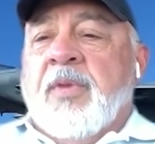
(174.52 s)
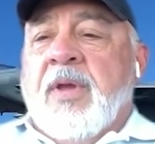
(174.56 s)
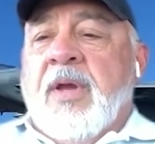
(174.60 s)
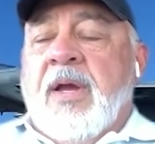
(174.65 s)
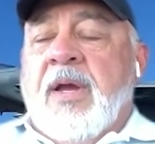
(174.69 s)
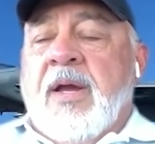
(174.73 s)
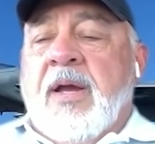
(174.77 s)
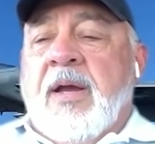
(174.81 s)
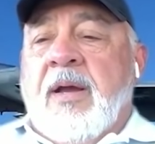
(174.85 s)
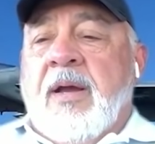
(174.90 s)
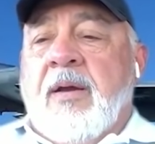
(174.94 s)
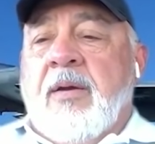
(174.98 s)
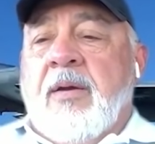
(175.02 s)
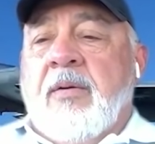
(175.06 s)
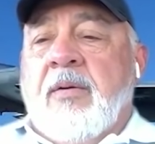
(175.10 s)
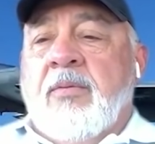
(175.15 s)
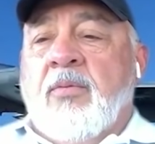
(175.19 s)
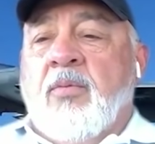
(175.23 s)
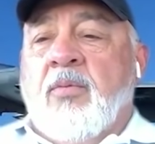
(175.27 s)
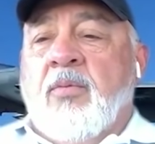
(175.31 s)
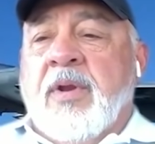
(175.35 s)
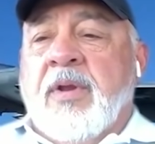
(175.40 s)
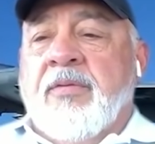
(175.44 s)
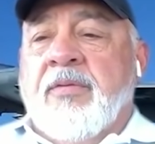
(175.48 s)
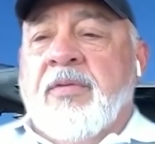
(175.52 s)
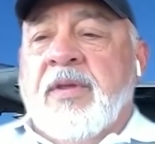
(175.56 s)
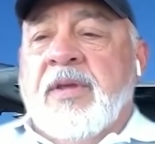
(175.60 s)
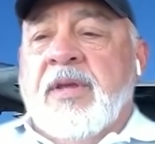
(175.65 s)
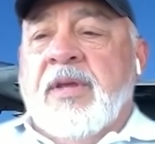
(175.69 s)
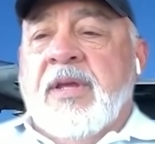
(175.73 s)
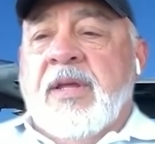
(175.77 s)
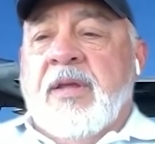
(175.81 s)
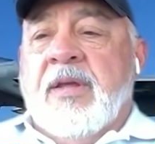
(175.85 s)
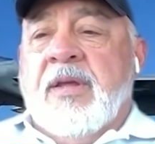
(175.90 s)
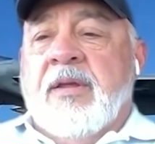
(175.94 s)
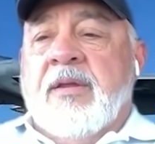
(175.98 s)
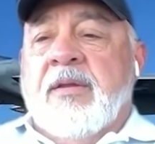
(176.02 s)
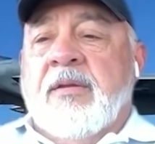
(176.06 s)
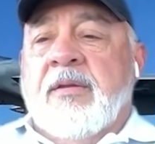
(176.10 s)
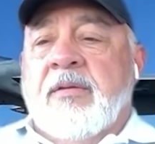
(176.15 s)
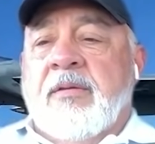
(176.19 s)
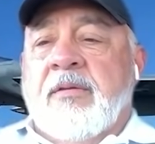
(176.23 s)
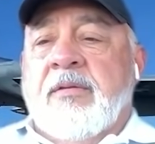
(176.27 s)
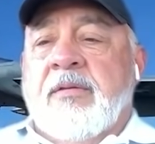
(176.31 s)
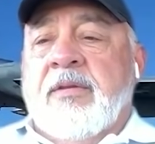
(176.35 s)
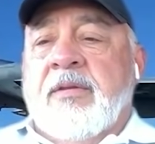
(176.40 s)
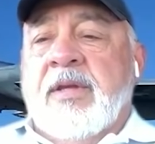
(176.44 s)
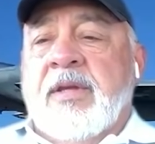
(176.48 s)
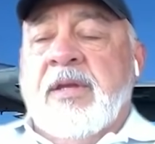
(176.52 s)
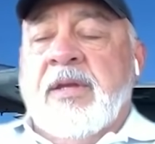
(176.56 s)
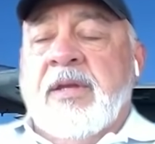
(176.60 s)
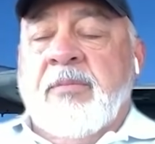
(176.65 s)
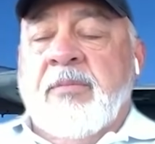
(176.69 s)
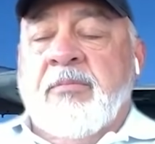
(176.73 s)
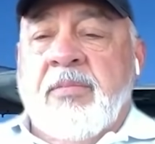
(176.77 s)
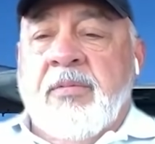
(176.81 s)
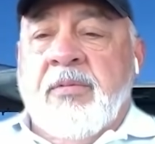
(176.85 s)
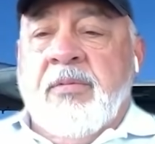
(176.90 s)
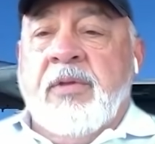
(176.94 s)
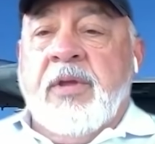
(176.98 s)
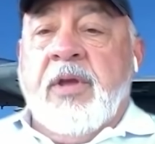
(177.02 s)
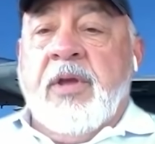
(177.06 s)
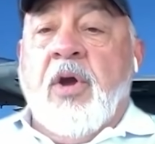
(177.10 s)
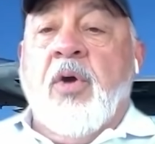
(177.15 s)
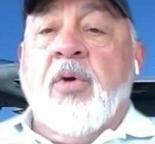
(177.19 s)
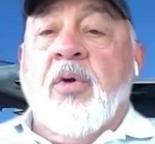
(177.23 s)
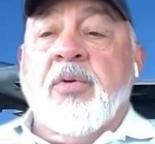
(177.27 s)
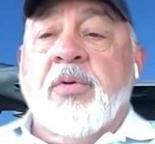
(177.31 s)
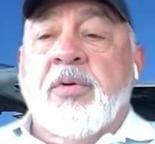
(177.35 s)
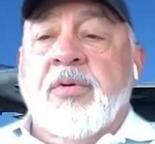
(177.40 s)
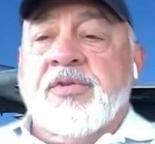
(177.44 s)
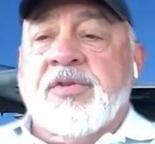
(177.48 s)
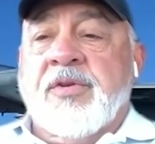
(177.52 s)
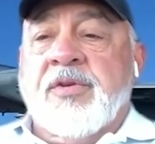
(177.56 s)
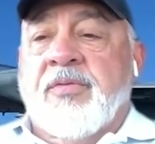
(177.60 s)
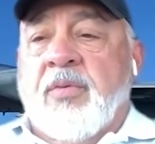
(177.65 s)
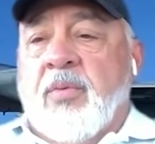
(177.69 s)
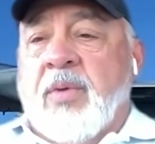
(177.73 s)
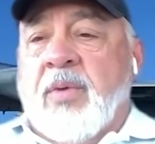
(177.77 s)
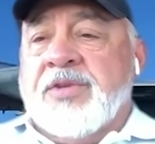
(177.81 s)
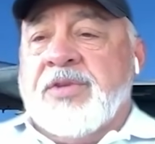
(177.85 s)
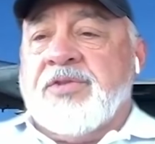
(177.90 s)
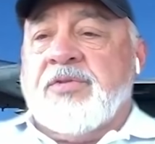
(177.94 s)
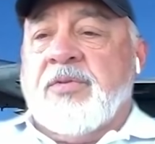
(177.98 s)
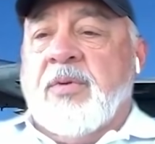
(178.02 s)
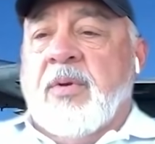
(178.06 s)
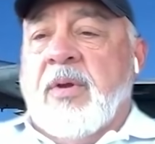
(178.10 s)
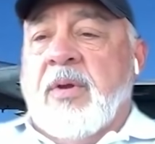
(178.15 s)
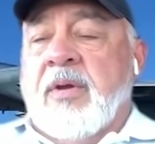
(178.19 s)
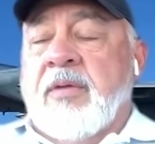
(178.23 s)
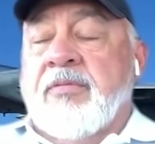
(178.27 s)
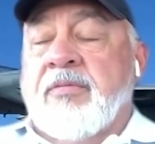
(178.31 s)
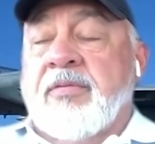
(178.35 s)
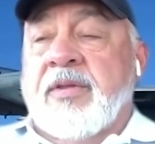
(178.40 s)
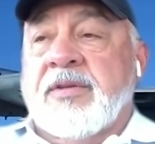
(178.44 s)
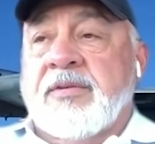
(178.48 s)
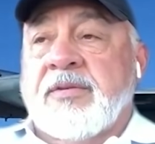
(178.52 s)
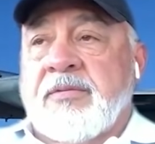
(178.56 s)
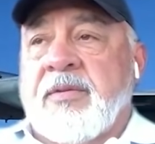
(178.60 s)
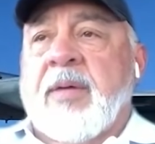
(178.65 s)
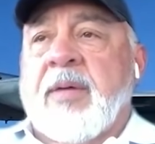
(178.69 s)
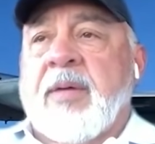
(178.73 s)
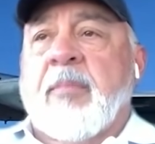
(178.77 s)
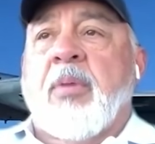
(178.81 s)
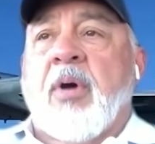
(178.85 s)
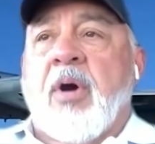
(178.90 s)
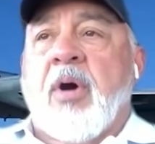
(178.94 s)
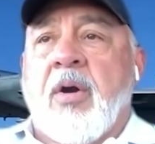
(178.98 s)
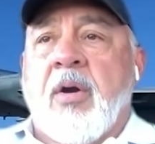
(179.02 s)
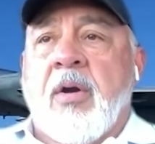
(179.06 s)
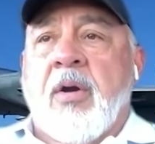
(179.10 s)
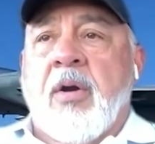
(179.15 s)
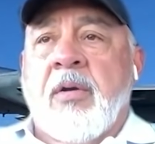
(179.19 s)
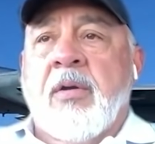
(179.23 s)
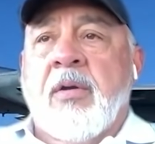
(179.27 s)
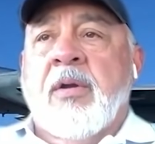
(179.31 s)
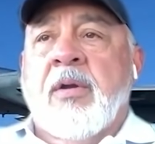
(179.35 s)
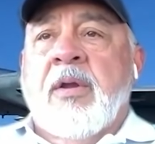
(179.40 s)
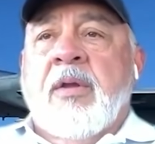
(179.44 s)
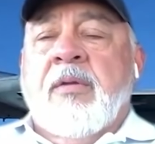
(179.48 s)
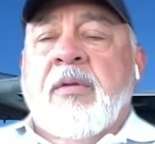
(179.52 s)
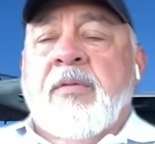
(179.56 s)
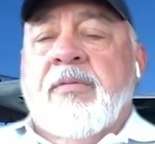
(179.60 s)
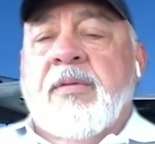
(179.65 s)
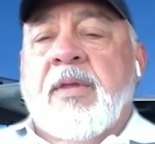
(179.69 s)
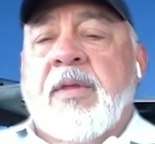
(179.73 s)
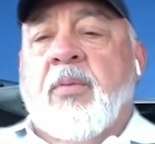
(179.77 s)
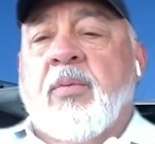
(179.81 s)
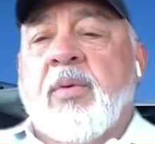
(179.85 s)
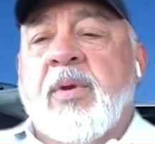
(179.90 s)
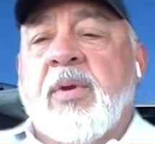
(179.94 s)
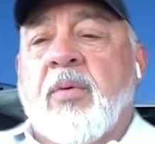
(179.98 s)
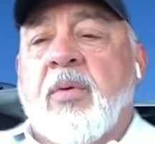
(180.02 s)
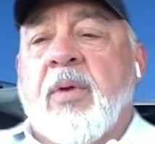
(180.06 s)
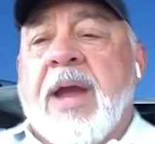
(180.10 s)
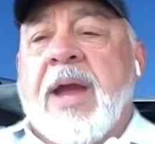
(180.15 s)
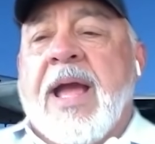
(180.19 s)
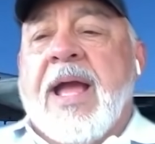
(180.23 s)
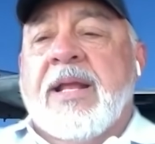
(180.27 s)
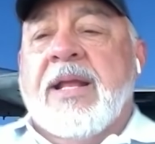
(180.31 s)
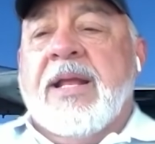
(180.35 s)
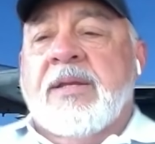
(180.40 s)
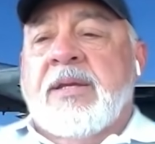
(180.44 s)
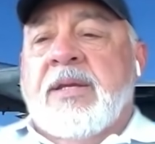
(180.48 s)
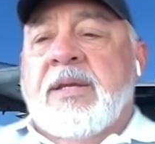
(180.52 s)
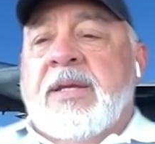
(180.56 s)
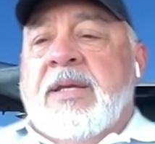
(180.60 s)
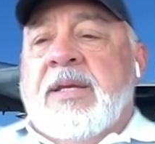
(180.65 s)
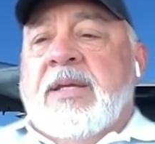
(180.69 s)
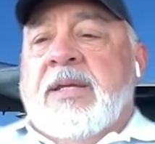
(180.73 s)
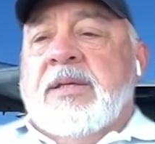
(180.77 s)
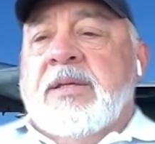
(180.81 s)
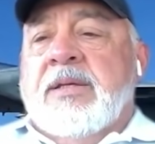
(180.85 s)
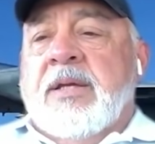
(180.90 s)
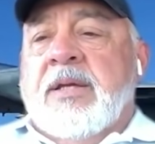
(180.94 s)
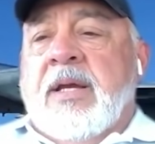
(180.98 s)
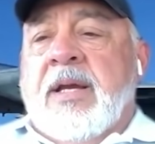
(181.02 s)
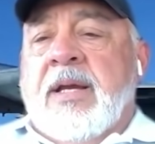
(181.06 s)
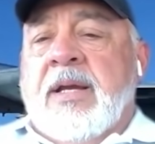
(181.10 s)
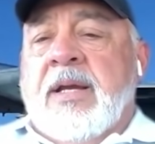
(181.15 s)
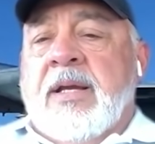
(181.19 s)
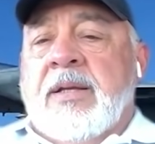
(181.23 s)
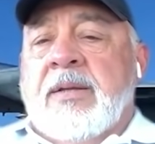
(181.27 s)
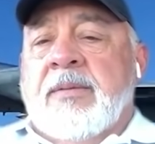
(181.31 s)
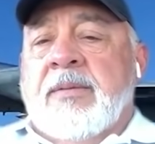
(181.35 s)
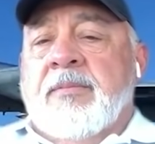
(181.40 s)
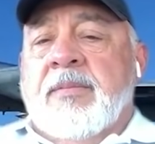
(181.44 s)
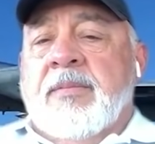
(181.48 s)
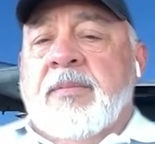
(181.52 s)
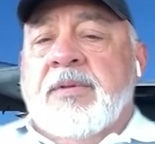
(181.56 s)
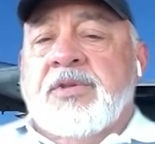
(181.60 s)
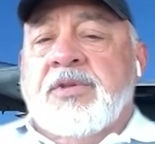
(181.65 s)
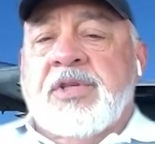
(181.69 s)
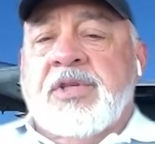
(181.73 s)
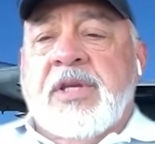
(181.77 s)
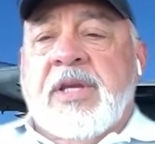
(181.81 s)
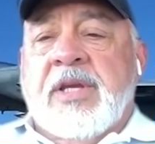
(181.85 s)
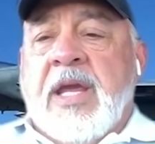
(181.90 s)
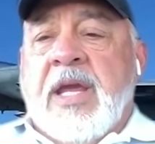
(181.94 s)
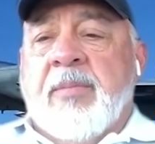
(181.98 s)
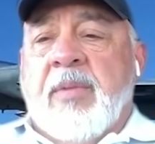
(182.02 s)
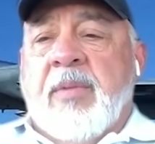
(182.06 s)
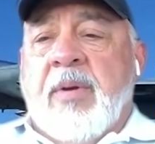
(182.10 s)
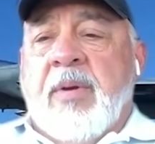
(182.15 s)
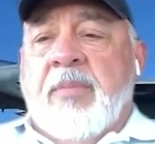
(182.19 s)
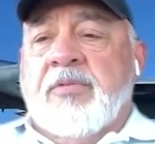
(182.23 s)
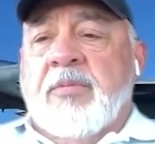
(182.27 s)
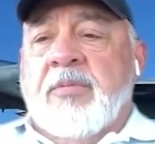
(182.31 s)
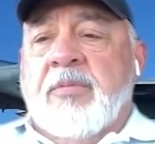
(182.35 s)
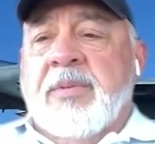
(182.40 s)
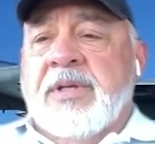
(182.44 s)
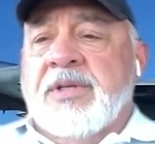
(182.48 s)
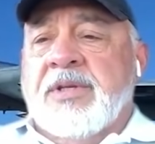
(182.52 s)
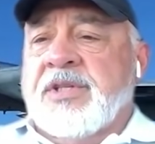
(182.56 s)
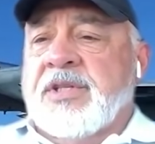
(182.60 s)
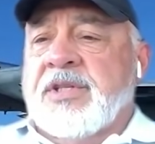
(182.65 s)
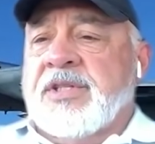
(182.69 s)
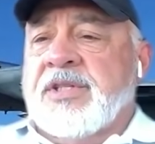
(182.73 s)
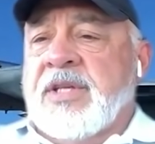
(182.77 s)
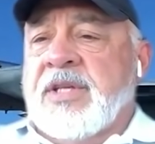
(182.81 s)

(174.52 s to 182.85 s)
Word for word: Uh, one of the uh, the the owners of the restaurant of the, the bar that we were at, um, she came up to me and she